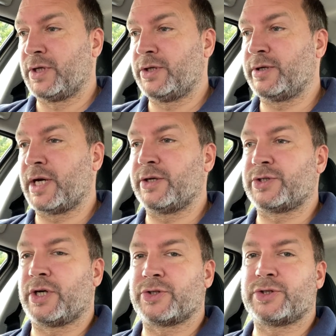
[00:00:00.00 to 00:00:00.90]
you get your
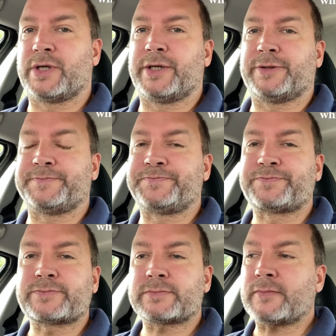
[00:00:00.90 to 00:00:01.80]
charge light on.
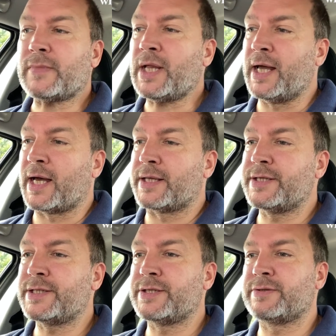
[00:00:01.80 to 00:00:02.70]
And
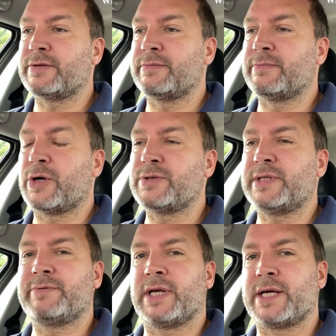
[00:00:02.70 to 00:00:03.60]
this is
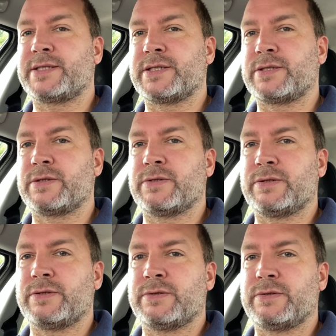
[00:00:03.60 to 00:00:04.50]
mostly related
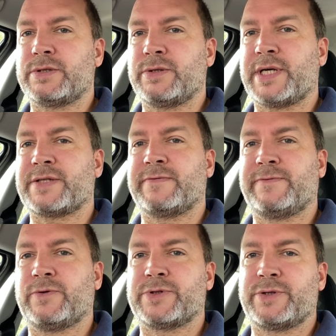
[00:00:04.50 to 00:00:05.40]
to
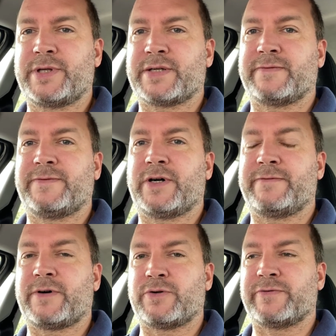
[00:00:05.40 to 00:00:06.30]
2004,
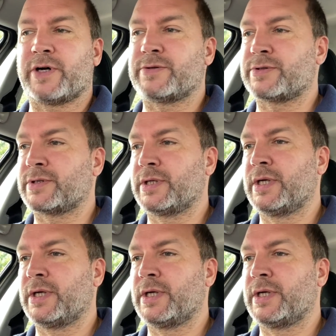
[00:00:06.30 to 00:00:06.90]
2005 Volvos,